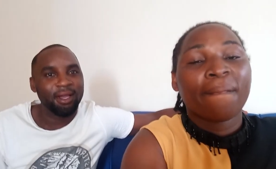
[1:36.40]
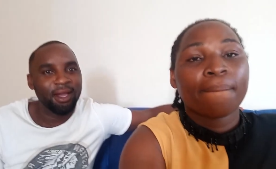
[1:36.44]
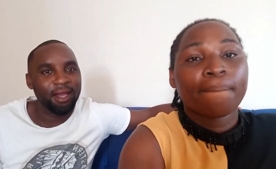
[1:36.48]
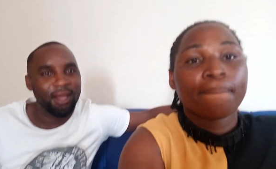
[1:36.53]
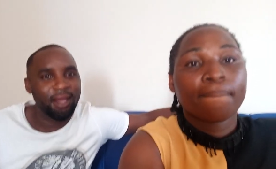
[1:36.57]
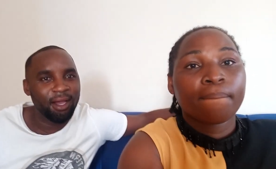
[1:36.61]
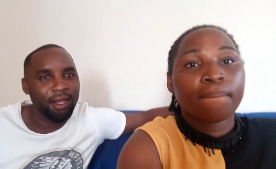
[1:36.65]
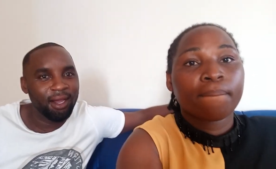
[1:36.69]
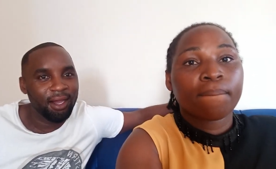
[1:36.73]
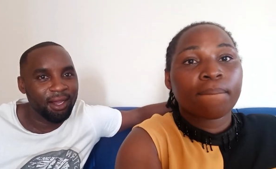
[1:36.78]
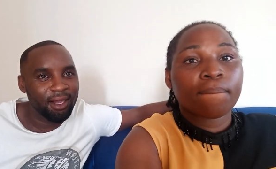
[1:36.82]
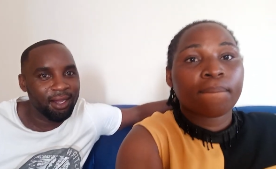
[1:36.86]

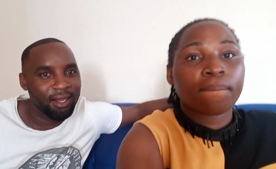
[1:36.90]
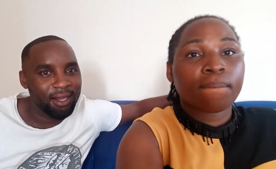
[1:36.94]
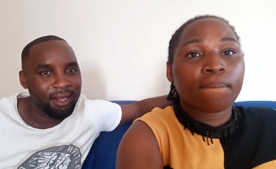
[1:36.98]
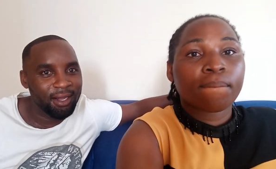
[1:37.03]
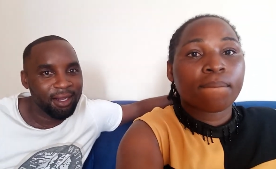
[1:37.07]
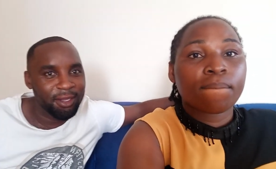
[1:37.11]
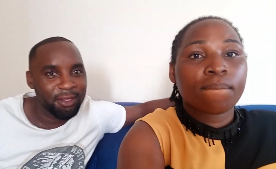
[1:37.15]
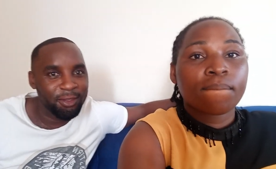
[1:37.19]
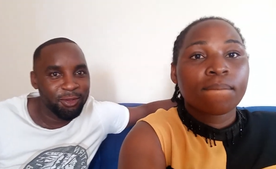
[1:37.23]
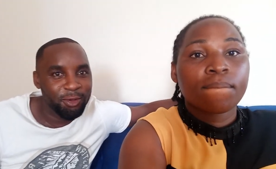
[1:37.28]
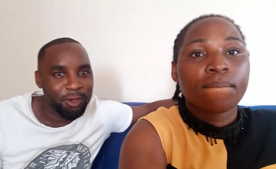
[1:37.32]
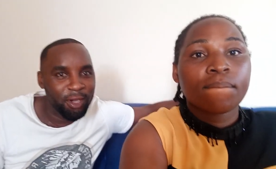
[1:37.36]

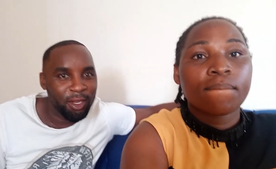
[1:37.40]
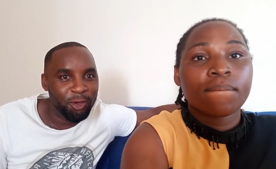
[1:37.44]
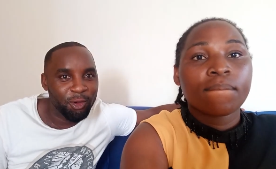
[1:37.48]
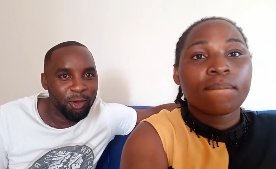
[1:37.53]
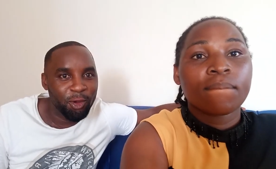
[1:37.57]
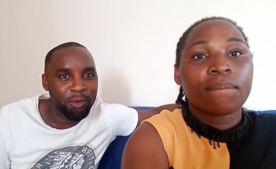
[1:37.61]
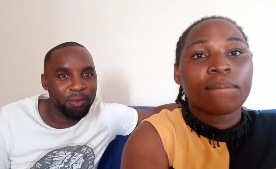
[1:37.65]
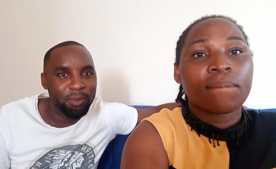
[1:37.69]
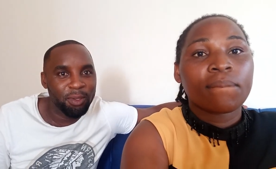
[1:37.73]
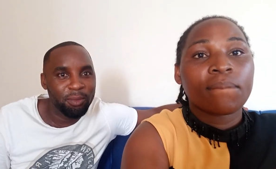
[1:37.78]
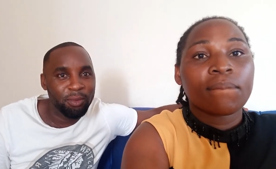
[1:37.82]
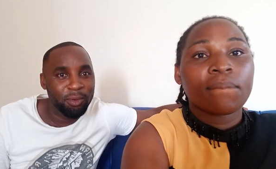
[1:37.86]
Speaker 1: uh, you can
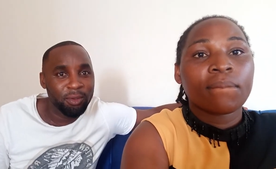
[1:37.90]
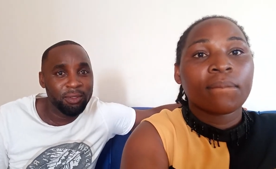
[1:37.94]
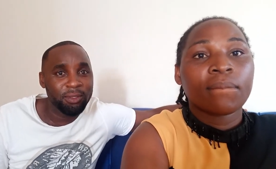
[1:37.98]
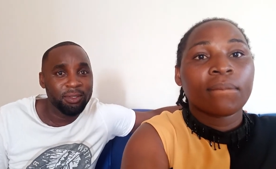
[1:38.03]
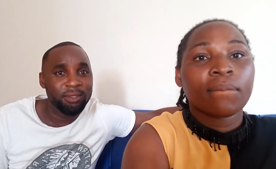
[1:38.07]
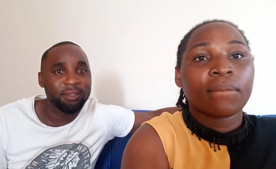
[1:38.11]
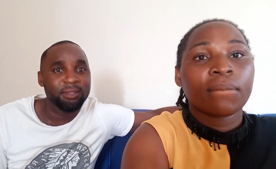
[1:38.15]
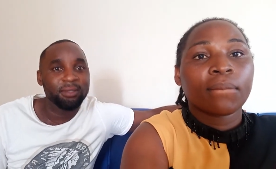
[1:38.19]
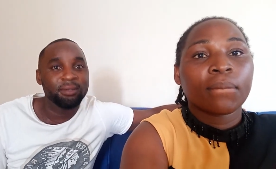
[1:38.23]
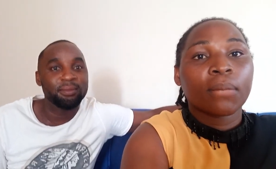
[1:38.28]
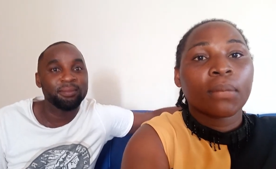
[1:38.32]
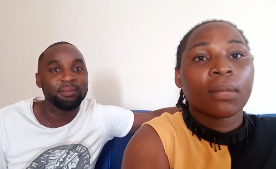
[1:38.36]
call me
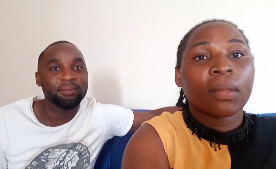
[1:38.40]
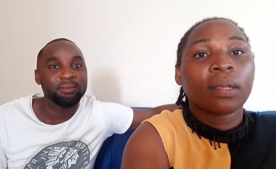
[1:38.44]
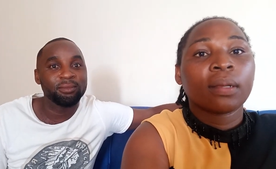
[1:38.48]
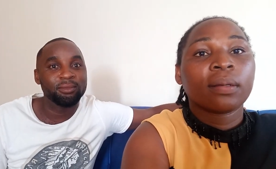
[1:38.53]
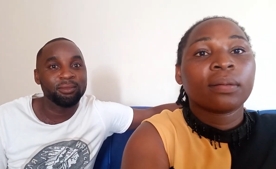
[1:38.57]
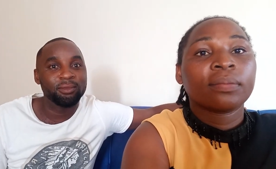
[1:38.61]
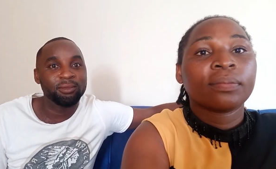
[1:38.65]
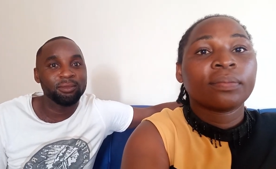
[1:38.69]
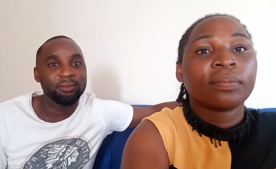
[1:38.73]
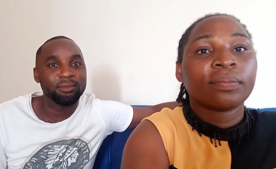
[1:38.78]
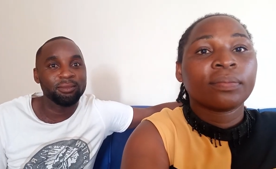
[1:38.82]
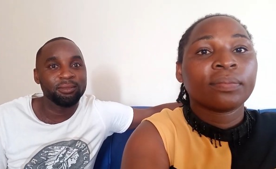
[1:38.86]
boss. Mm-hmm.
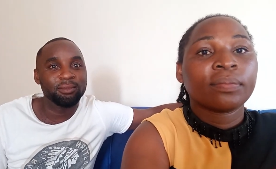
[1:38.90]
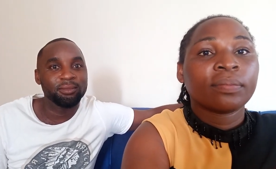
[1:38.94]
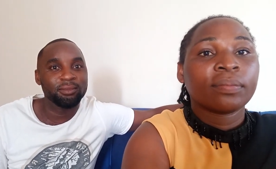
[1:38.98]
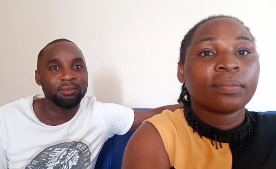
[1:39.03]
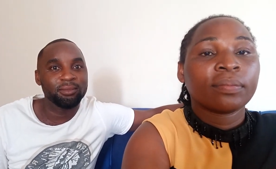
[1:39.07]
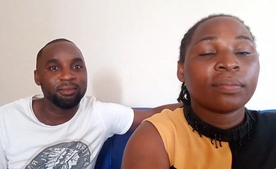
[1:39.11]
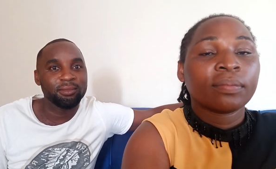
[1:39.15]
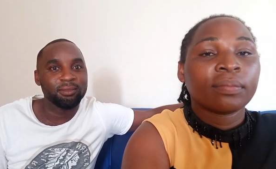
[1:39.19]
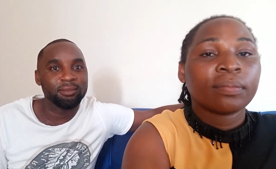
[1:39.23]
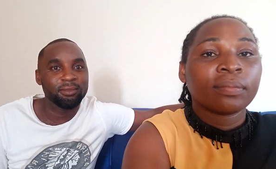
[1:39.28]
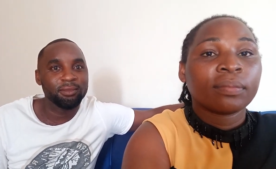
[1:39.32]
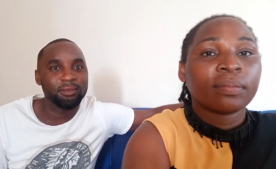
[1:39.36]

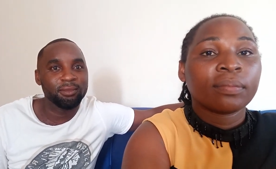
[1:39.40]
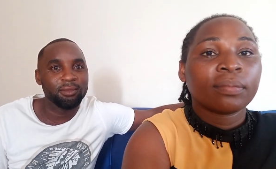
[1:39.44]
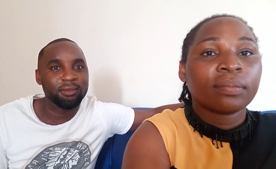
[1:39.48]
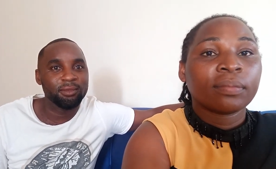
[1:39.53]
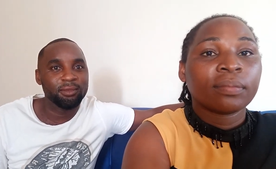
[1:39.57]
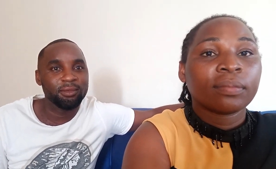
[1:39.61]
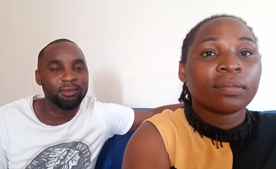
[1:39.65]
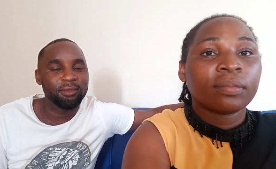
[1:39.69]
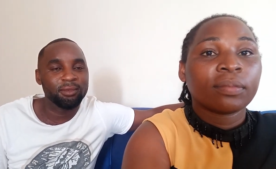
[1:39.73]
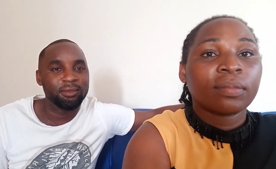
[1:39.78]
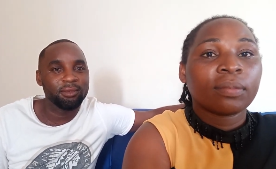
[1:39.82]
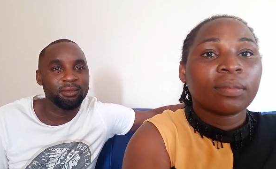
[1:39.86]

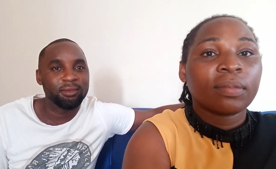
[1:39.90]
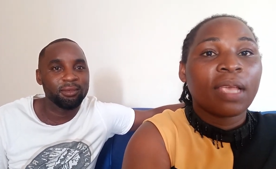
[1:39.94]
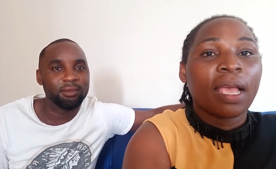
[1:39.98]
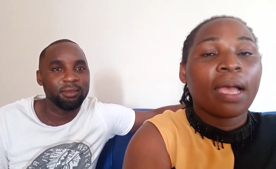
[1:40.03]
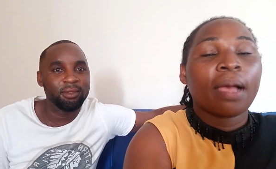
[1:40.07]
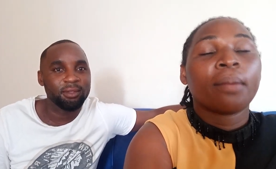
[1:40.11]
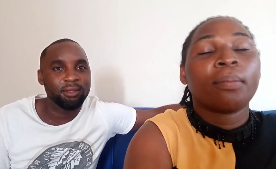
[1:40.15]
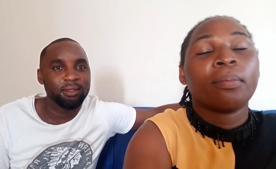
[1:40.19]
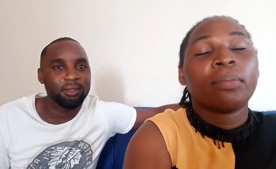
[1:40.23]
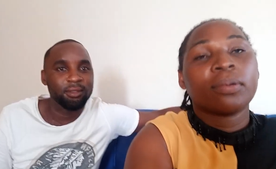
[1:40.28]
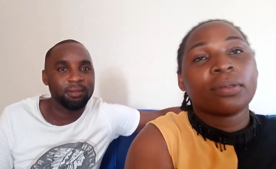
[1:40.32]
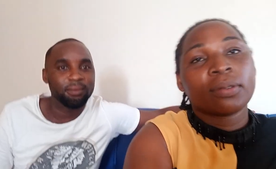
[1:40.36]

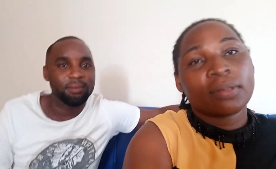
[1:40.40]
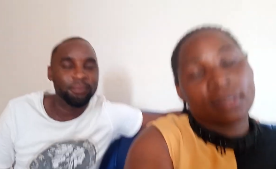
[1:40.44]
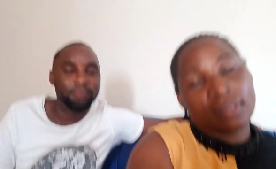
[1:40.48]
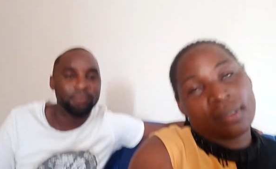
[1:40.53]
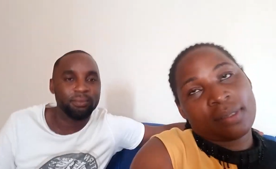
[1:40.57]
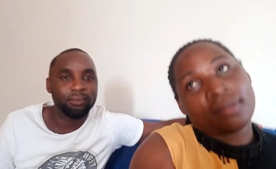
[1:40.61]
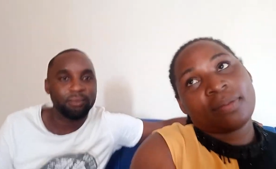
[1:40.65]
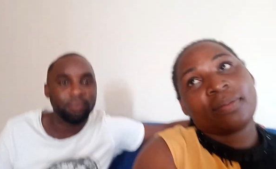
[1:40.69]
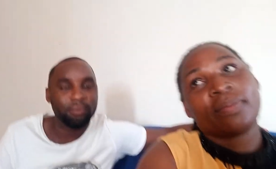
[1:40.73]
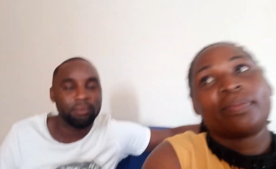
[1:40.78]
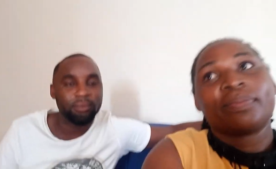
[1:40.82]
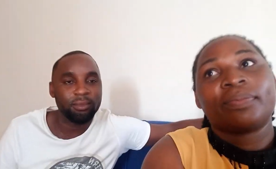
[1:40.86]
Yeah,
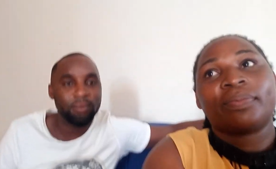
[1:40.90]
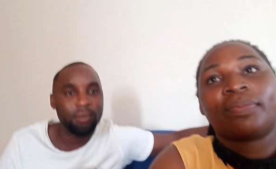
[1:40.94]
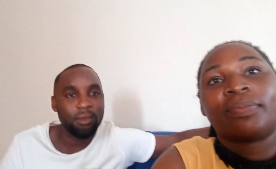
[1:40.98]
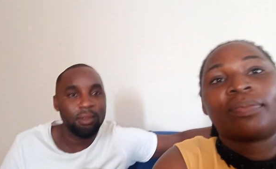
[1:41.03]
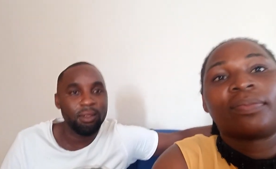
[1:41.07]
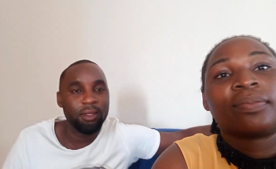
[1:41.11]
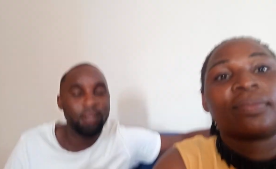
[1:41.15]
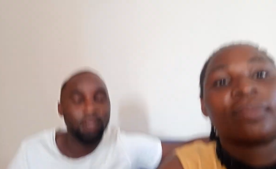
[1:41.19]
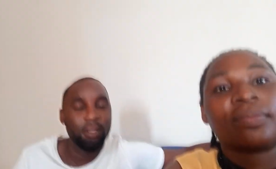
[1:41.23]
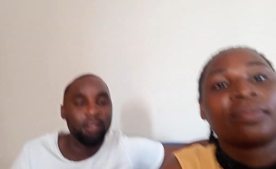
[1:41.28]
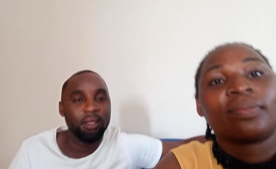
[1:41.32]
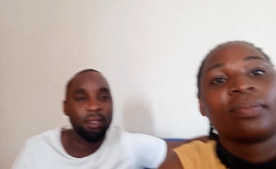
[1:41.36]
boss.
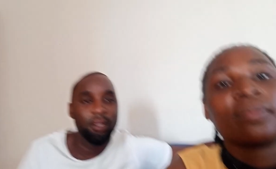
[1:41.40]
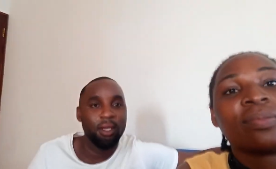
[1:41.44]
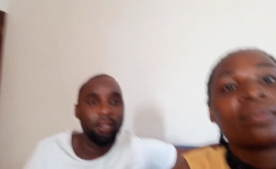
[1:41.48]
Mm-hmm.